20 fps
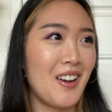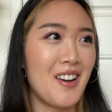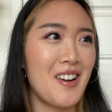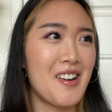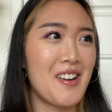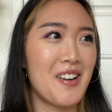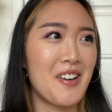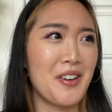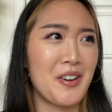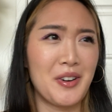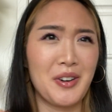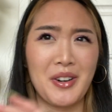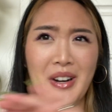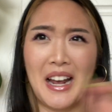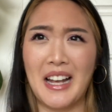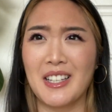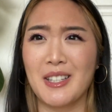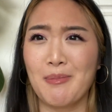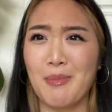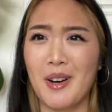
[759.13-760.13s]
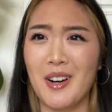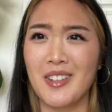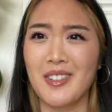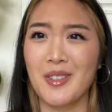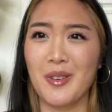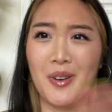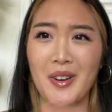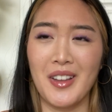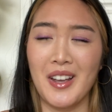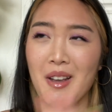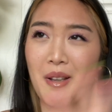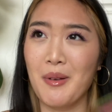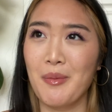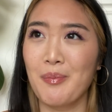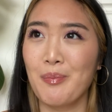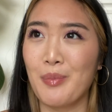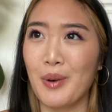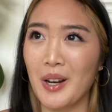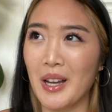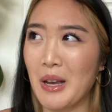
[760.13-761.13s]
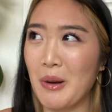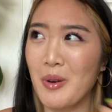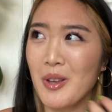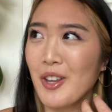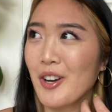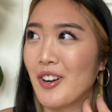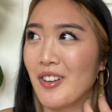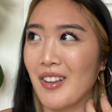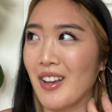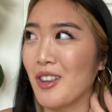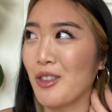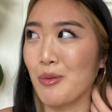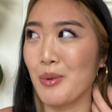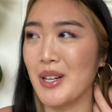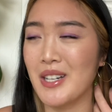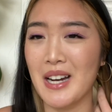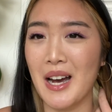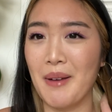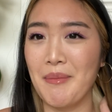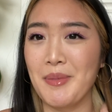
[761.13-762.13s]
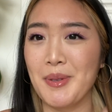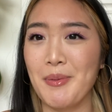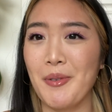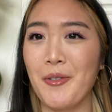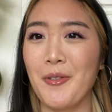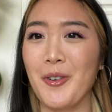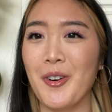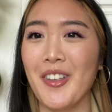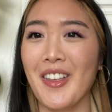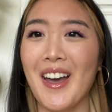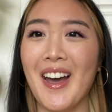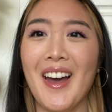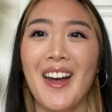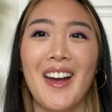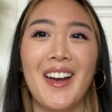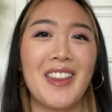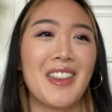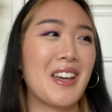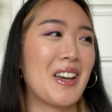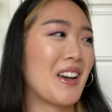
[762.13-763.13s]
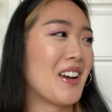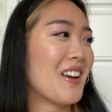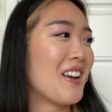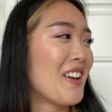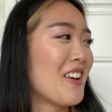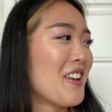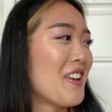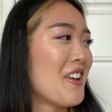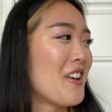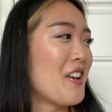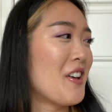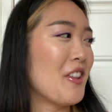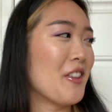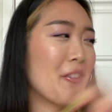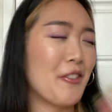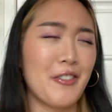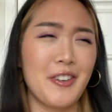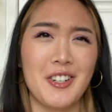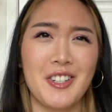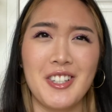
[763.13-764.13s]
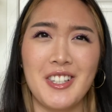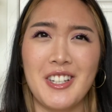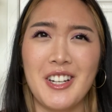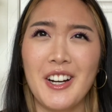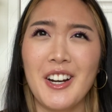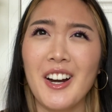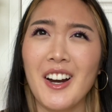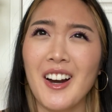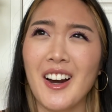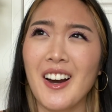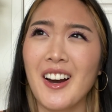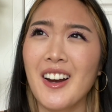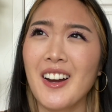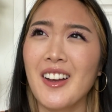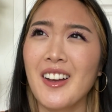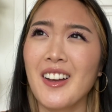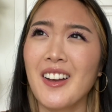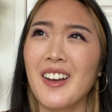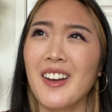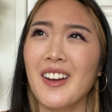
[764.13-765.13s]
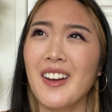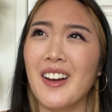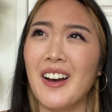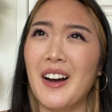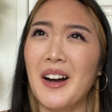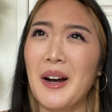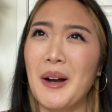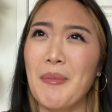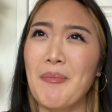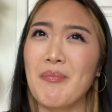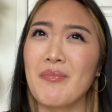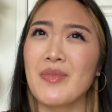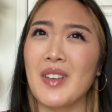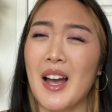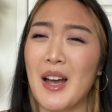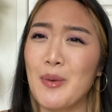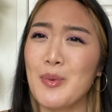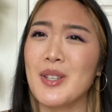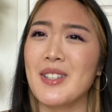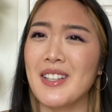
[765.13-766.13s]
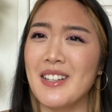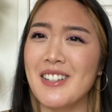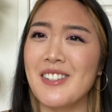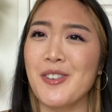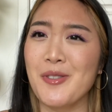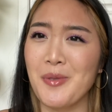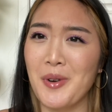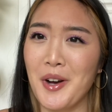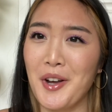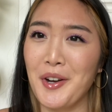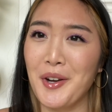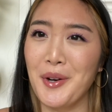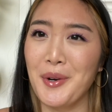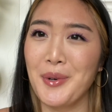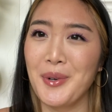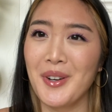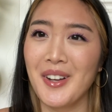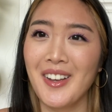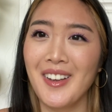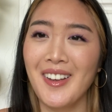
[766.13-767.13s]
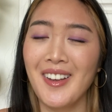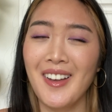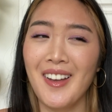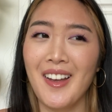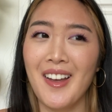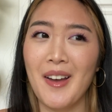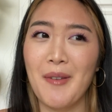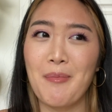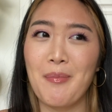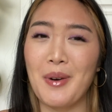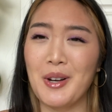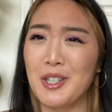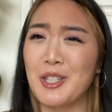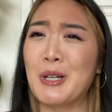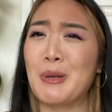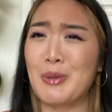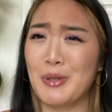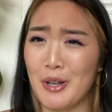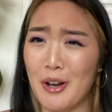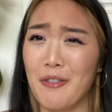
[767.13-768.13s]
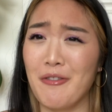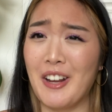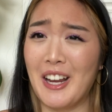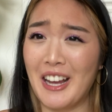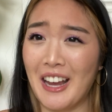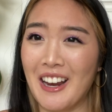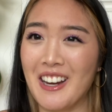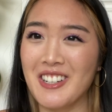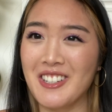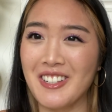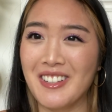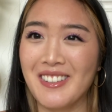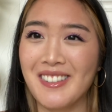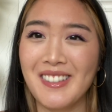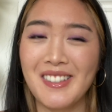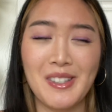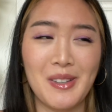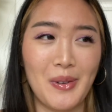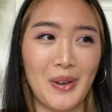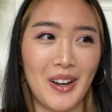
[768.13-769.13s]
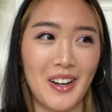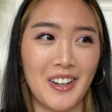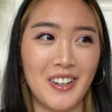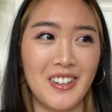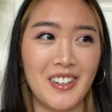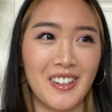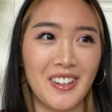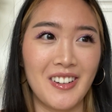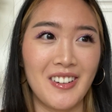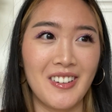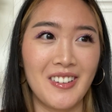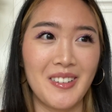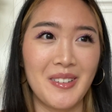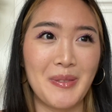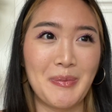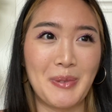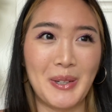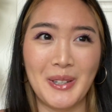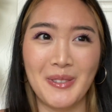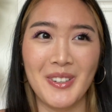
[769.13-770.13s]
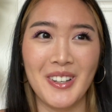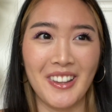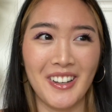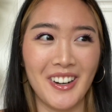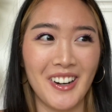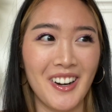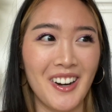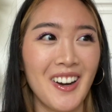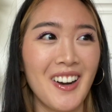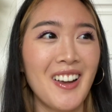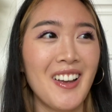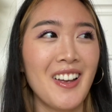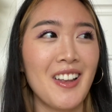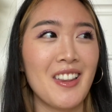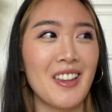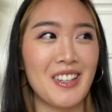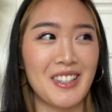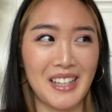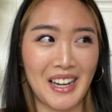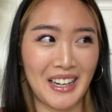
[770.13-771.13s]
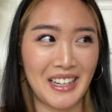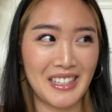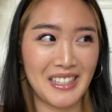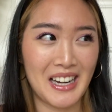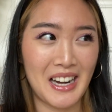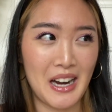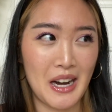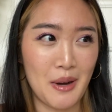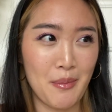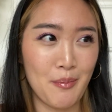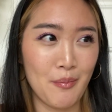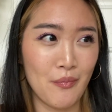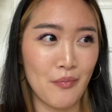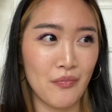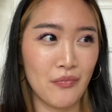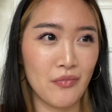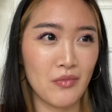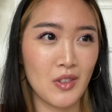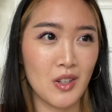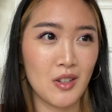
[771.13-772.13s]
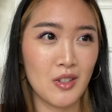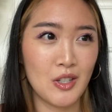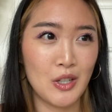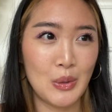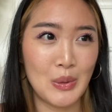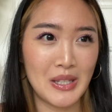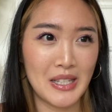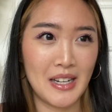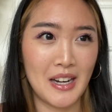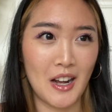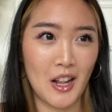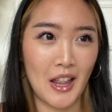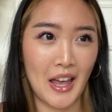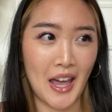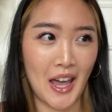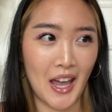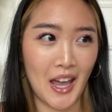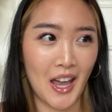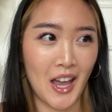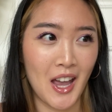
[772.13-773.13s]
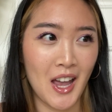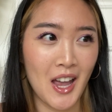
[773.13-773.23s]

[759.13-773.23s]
her guest spots, or like booking with her like 3 times before that. I think the first year I was in Toronto, but she was on vacation, so I couldn't book with her. The second time she was in LA,